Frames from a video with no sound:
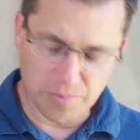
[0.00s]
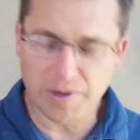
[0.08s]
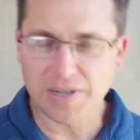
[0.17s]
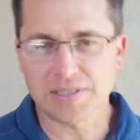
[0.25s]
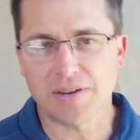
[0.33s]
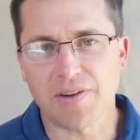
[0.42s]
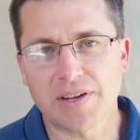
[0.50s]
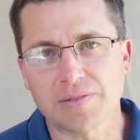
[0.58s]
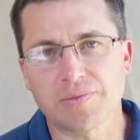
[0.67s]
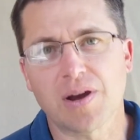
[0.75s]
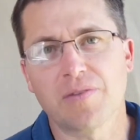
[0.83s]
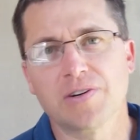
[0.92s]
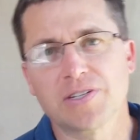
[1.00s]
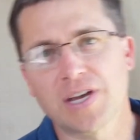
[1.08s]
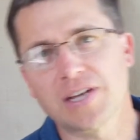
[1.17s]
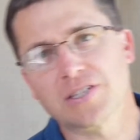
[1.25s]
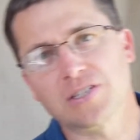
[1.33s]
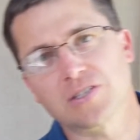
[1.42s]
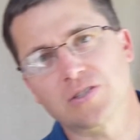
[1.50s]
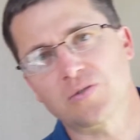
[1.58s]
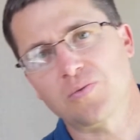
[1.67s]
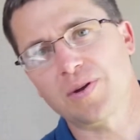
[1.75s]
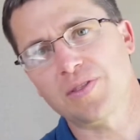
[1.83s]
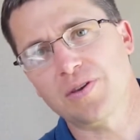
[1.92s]
because I've had some
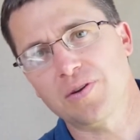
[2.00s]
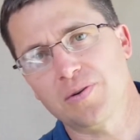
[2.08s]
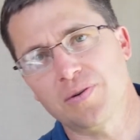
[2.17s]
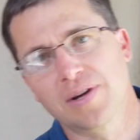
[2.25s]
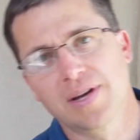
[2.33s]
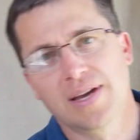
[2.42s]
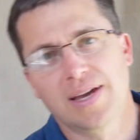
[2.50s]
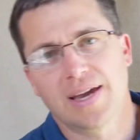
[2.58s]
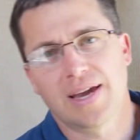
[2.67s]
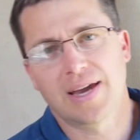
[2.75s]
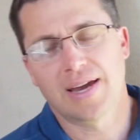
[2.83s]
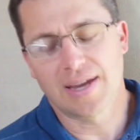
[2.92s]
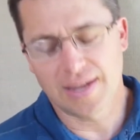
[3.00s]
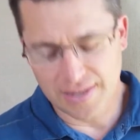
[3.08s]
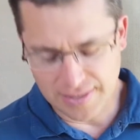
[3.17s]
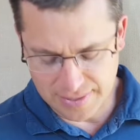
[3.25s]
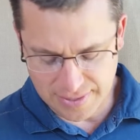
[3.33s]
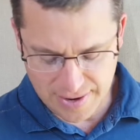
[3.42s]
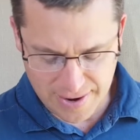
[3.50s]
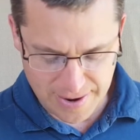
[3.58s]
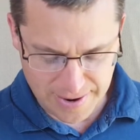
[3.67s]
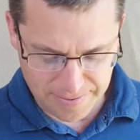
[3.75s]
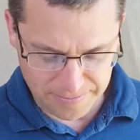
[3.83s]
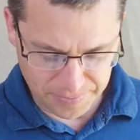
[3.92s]
conversations with you and
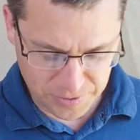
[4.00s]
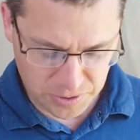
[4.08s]
um,